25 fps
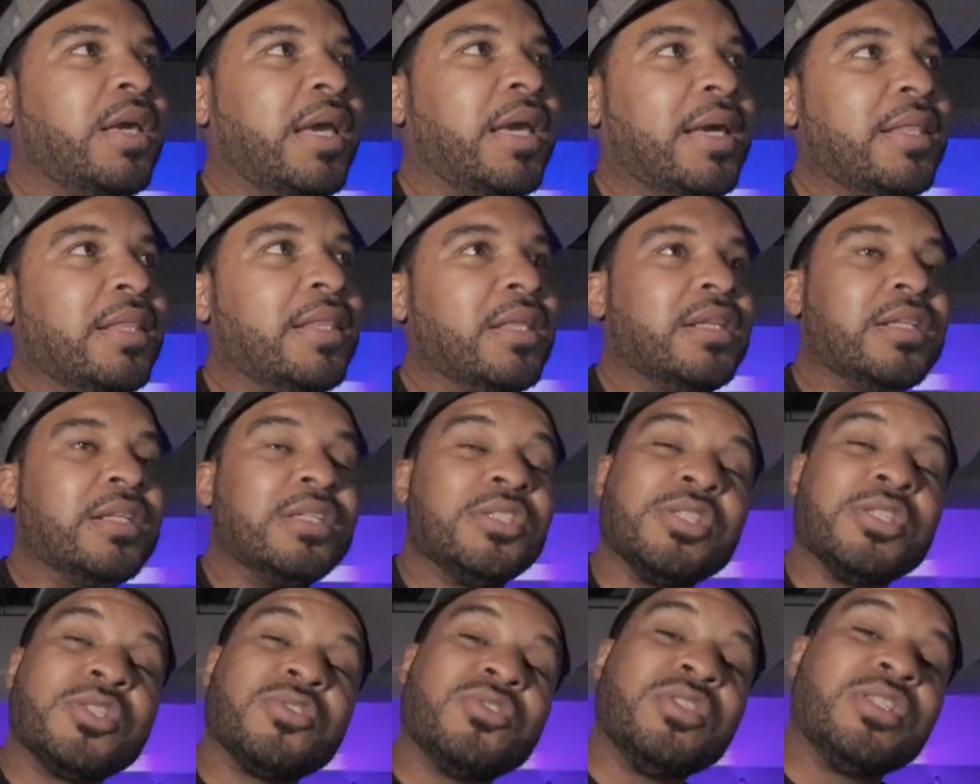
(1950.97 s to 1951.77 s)
And then
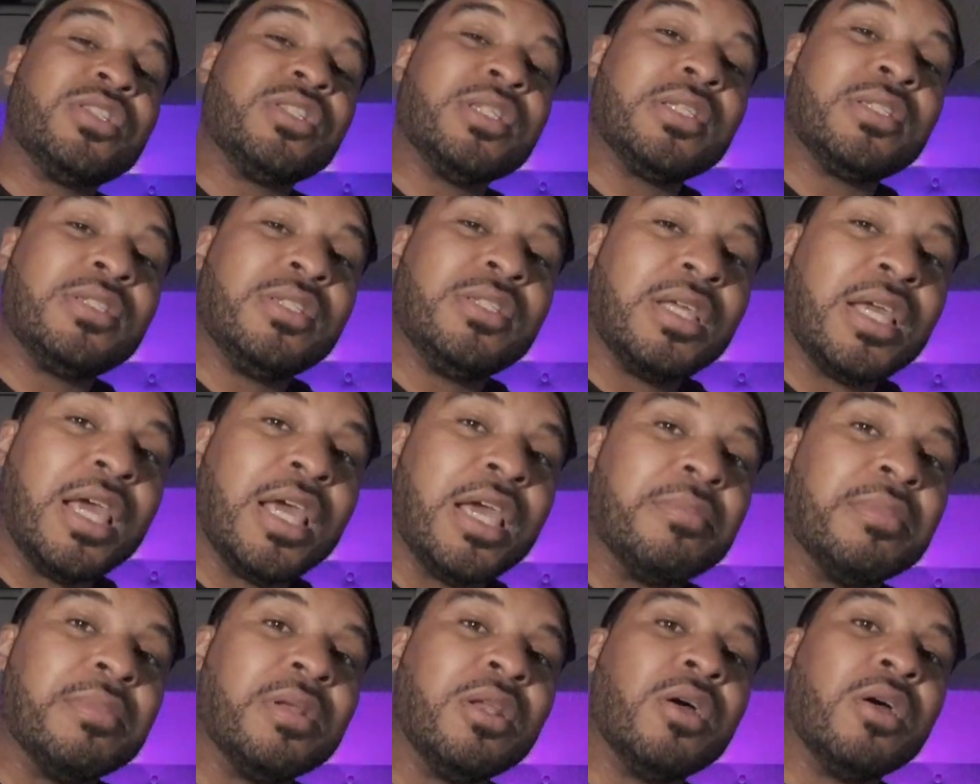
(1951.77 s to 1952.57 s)
this 360
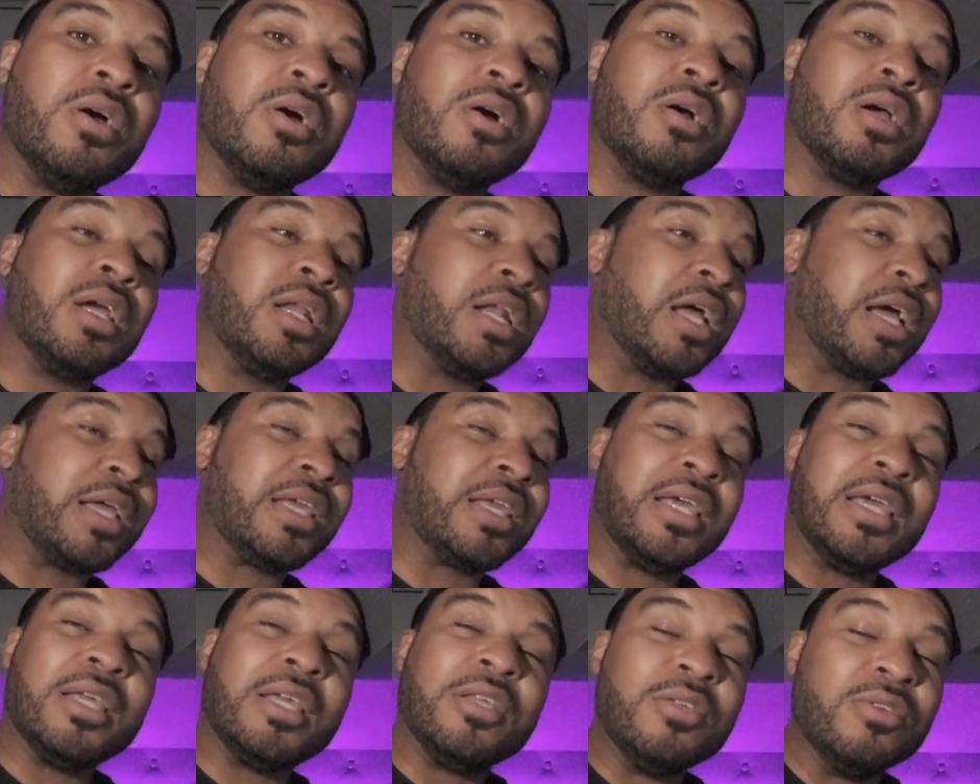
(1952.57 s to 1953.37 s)
came along, and I
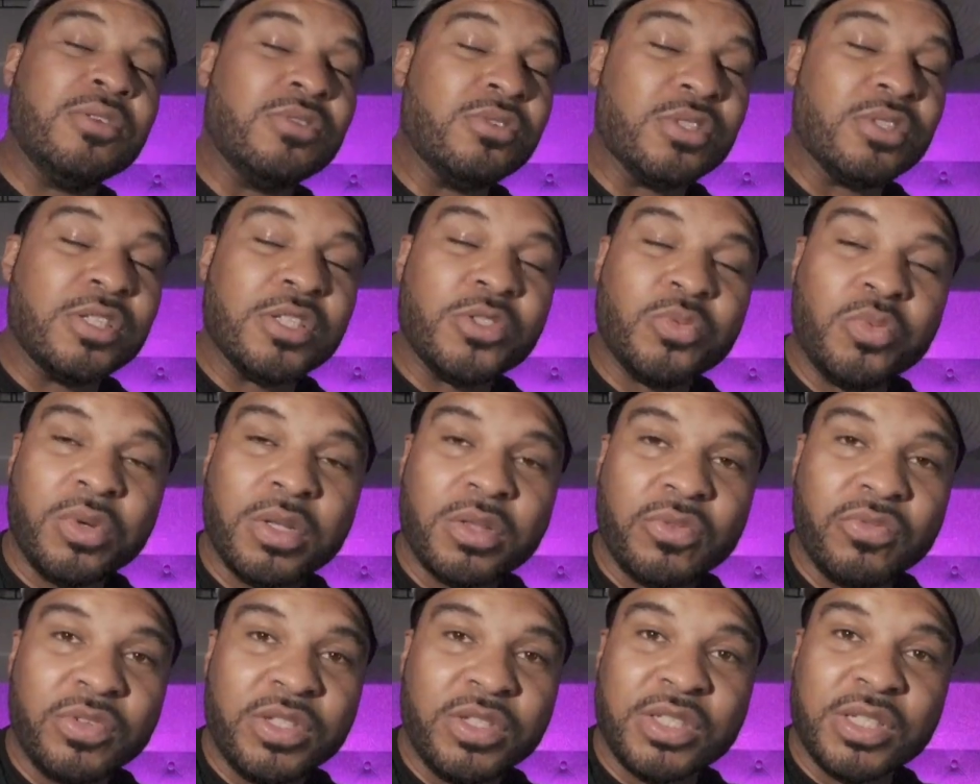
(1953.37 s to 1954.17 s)
can't use this
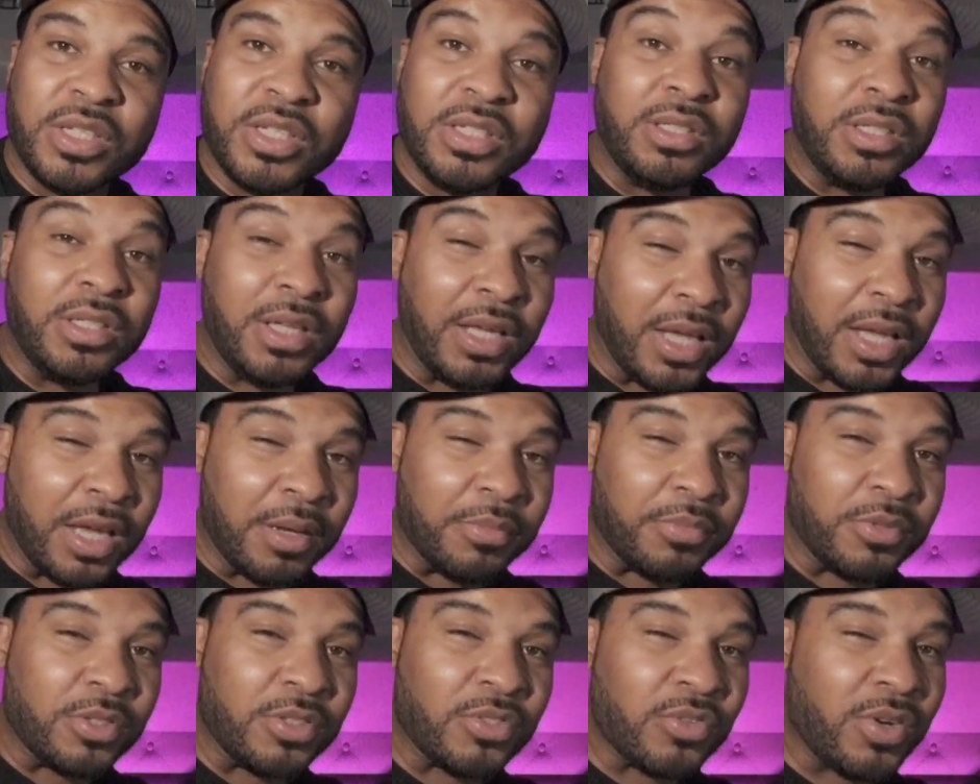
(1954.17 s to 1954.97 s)
with 360
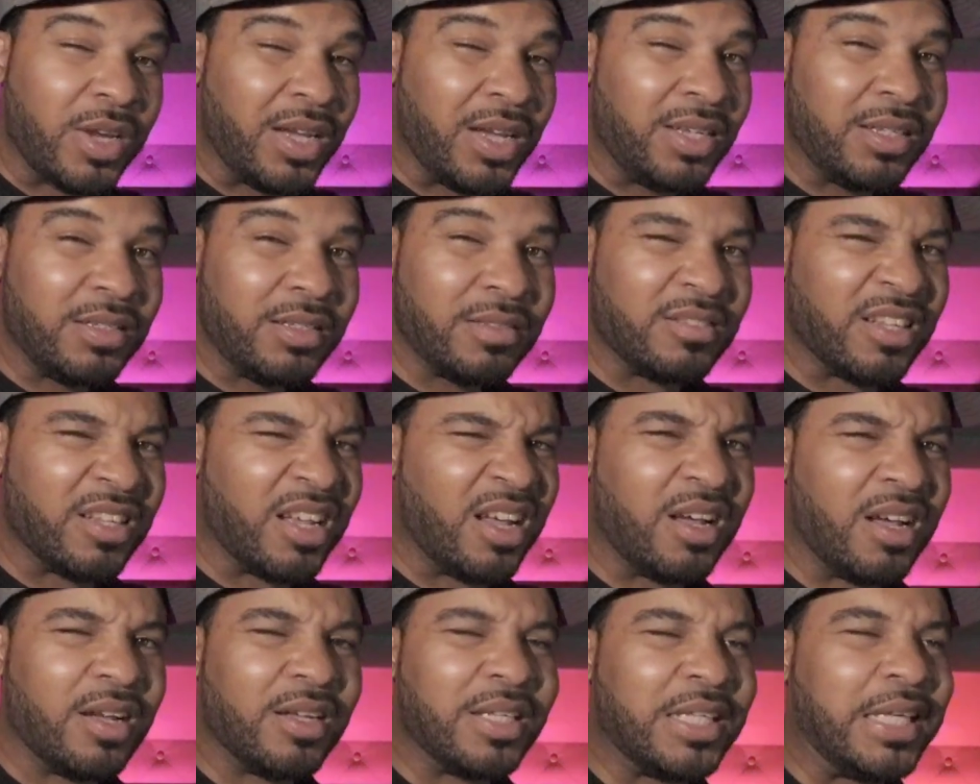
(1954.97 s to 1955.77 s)
cameras, right?
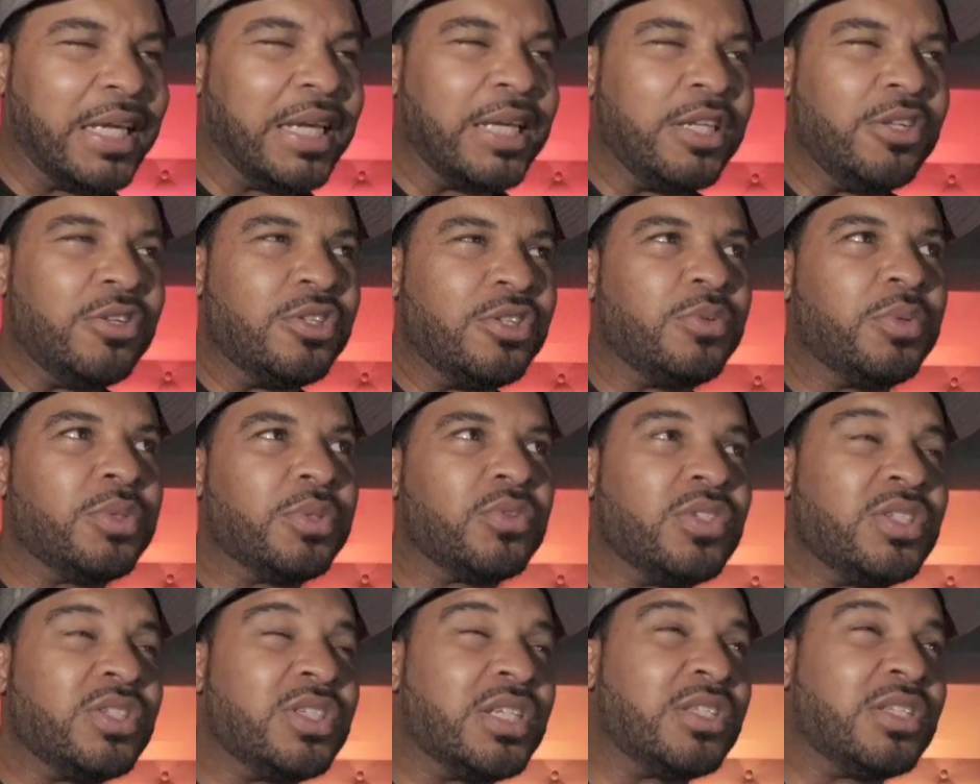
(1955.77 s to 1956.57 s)
No, I can't use it
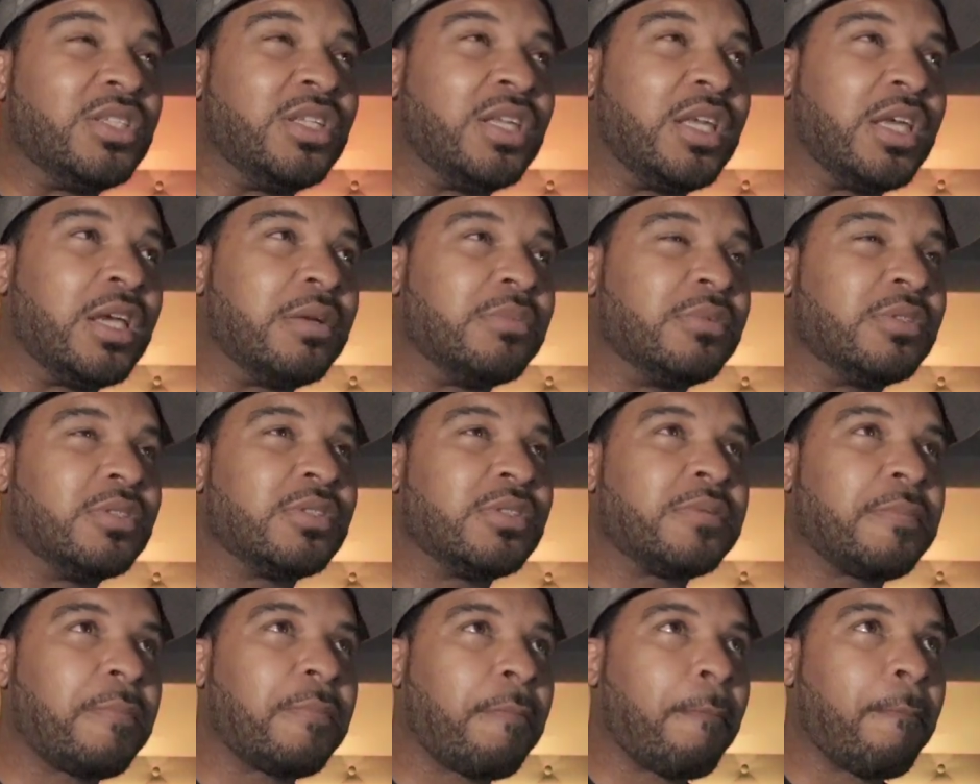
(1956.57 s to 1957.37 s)
with 360
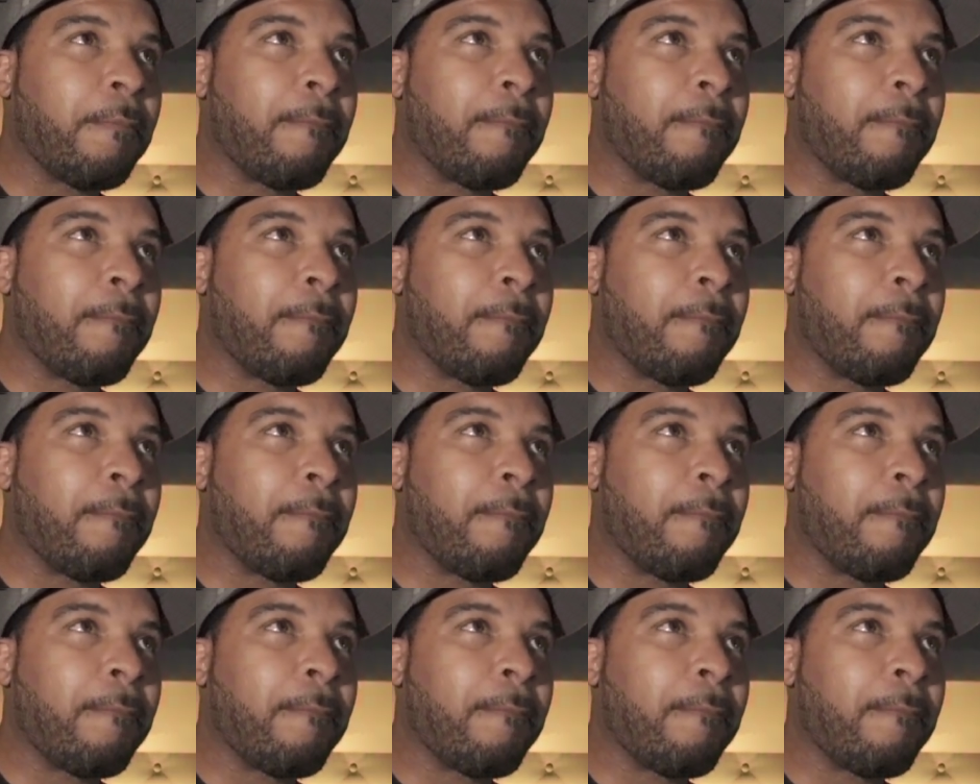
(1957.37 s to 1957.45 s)
cameras.